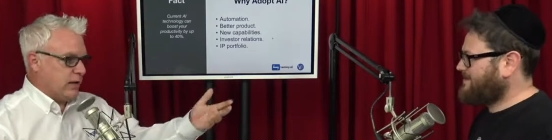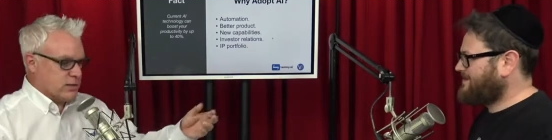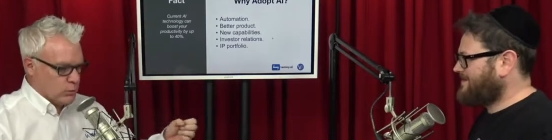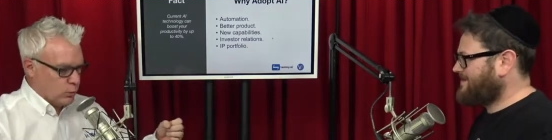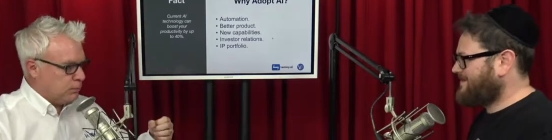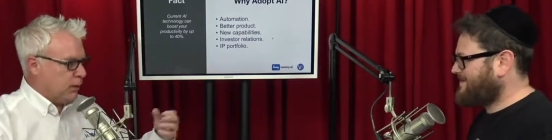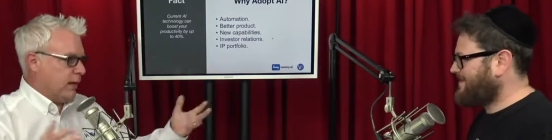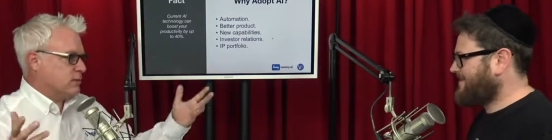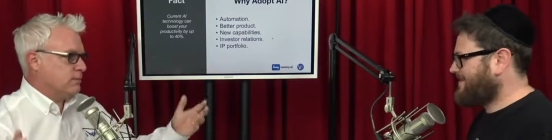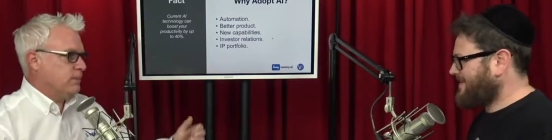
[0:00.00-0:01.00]
Speaker 1: and it's total B
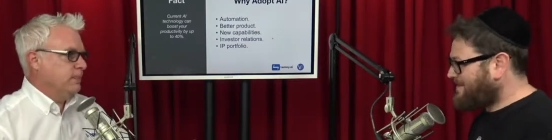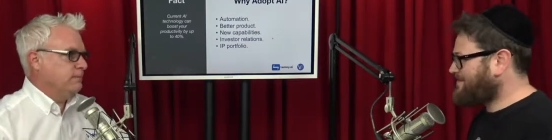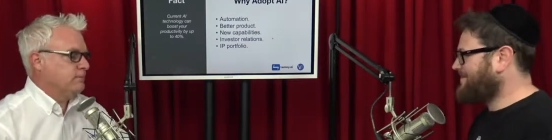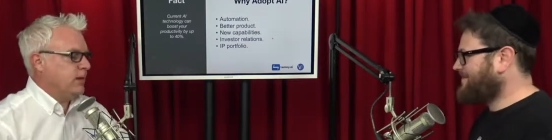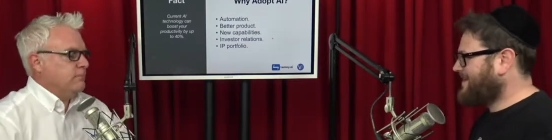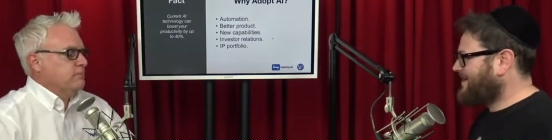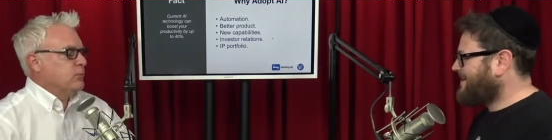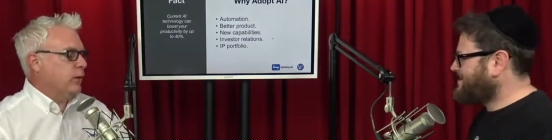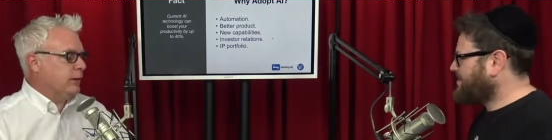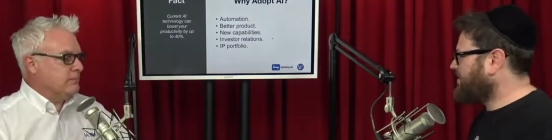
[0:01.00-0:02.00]
S. Yep. Yep.
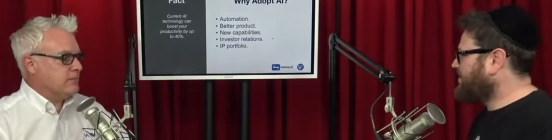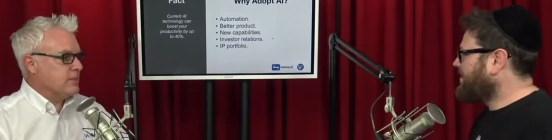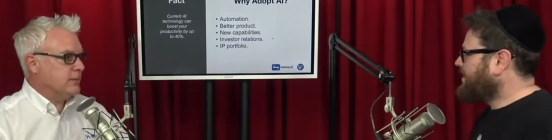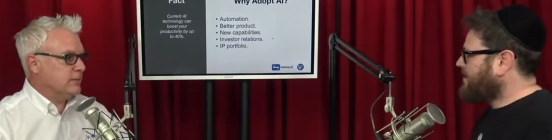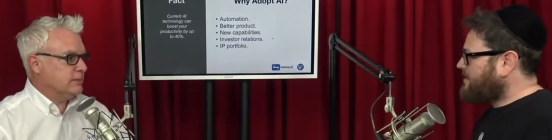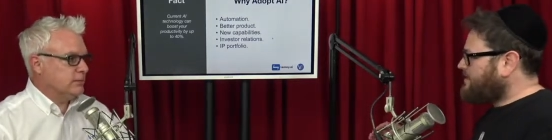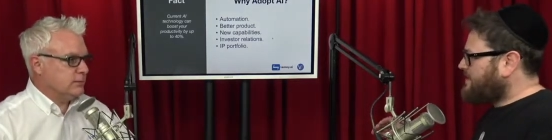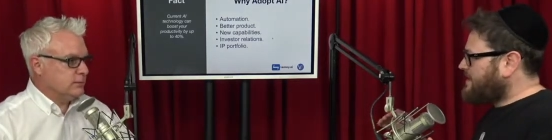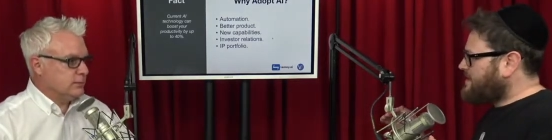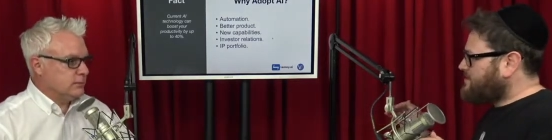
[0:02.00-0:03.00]
Speaker 2: Go ahead. So
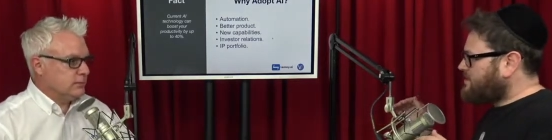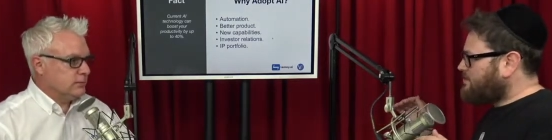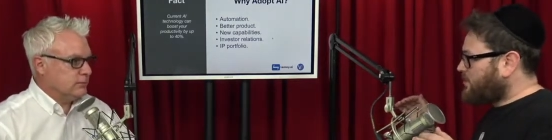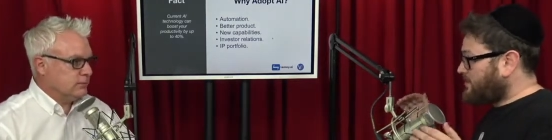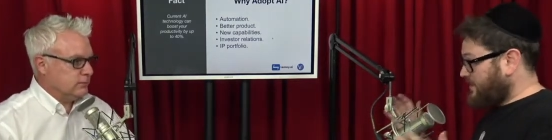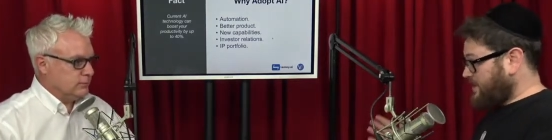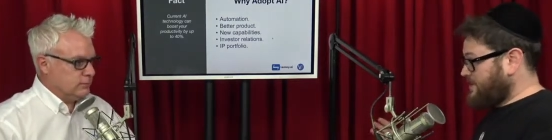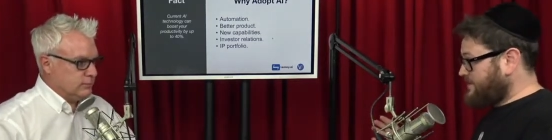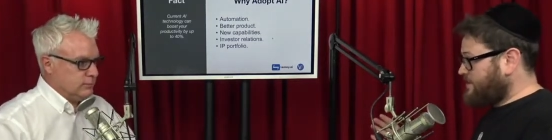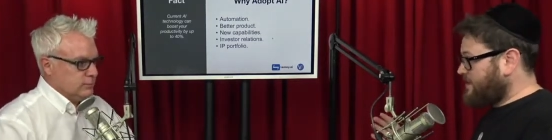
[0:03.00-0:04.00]
these are the
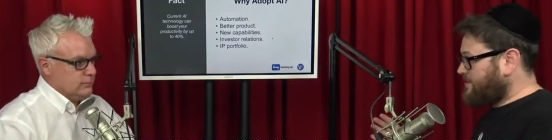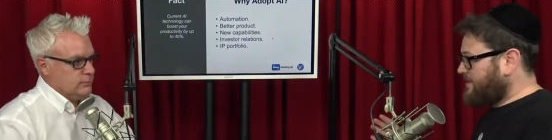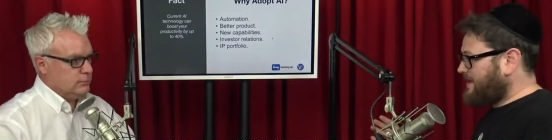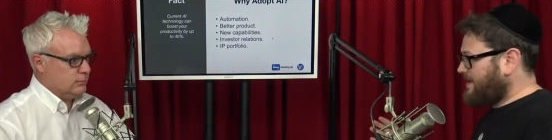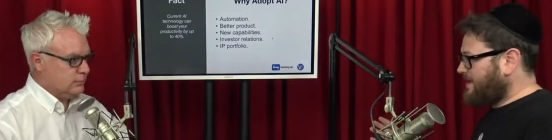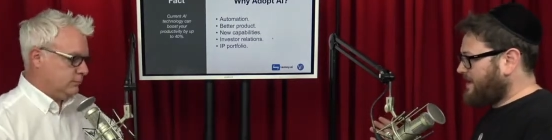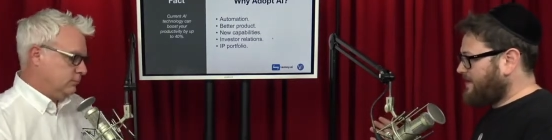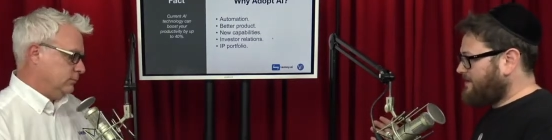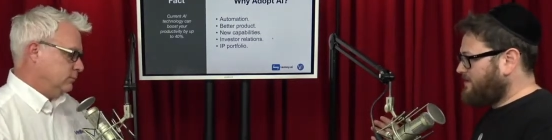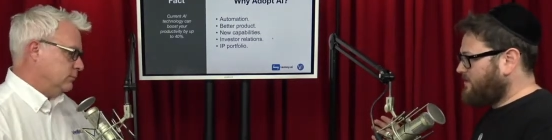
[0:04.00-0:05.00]
motivations for people to have A
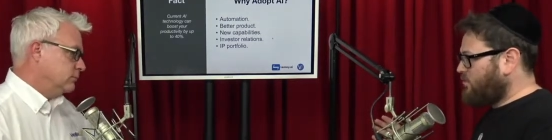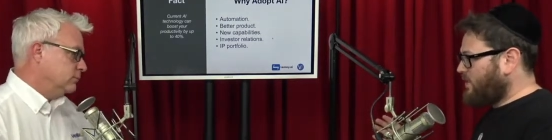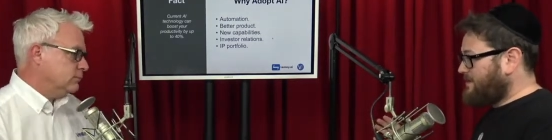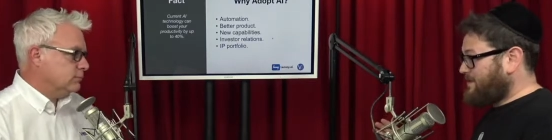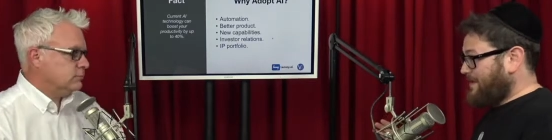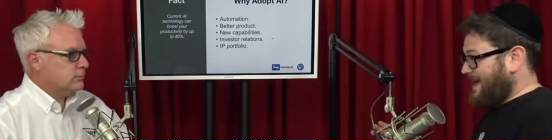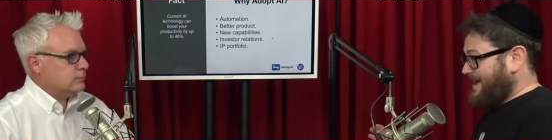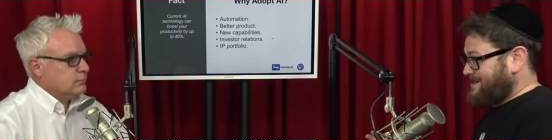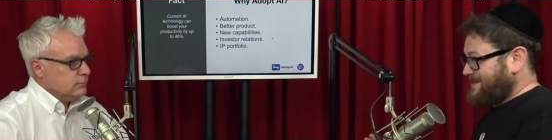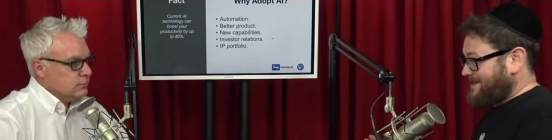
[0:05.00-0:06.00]
I. Whether they
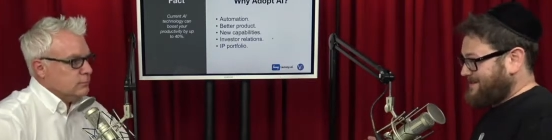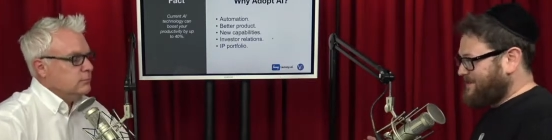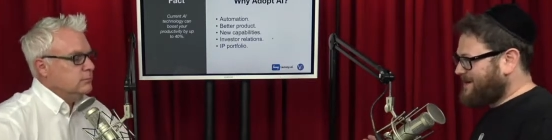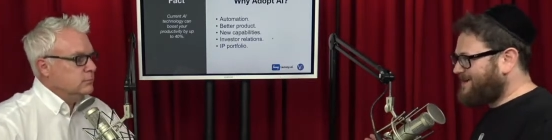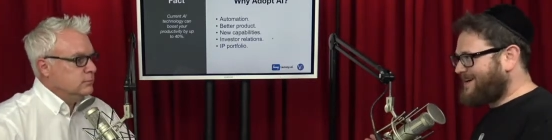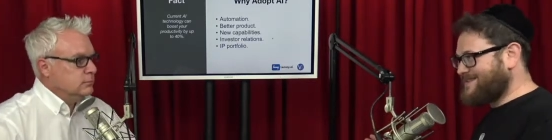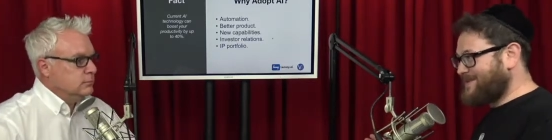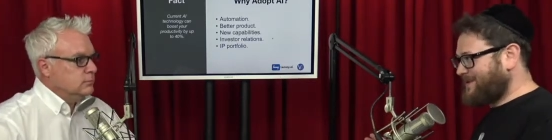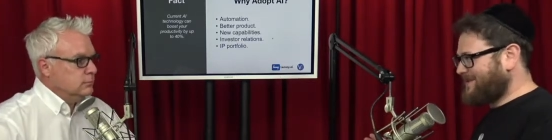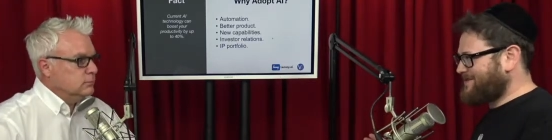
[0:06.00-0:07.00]
actually do it or not is a
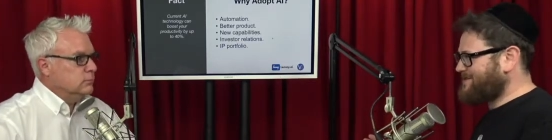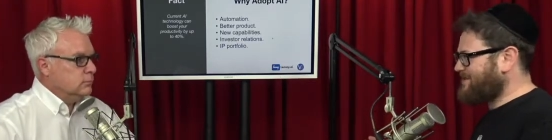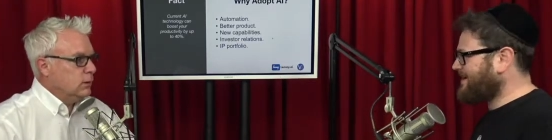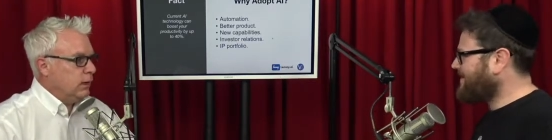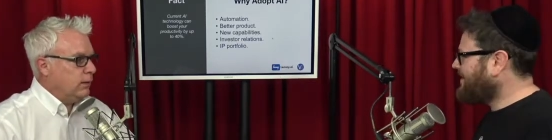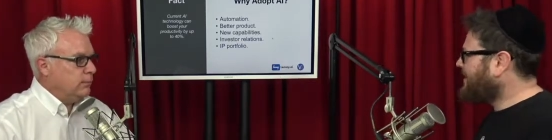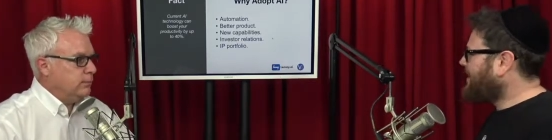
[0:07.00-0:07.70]
whole different story. Yep.